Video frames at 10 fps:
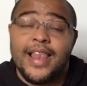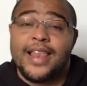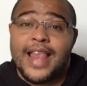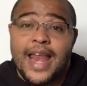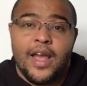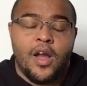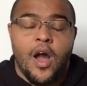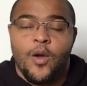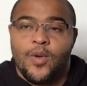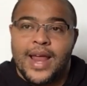Let it
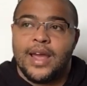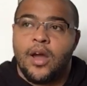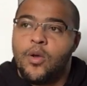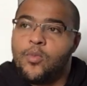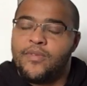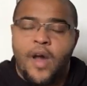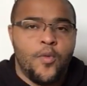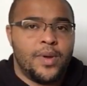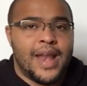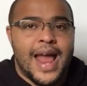go. Let it go with
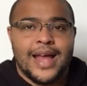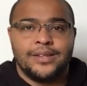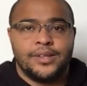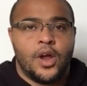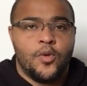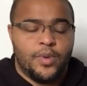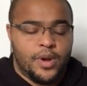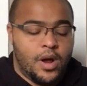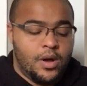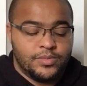open hands and
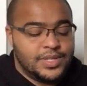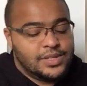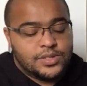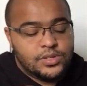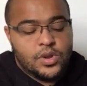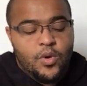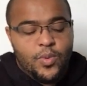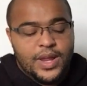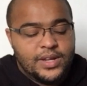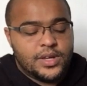open arms. This is not a
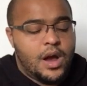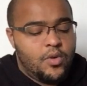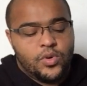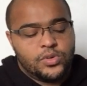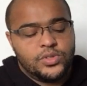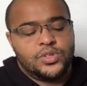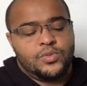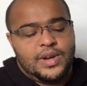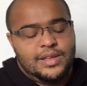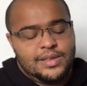week to hold on
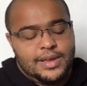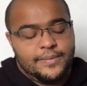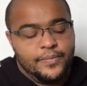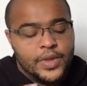to anything.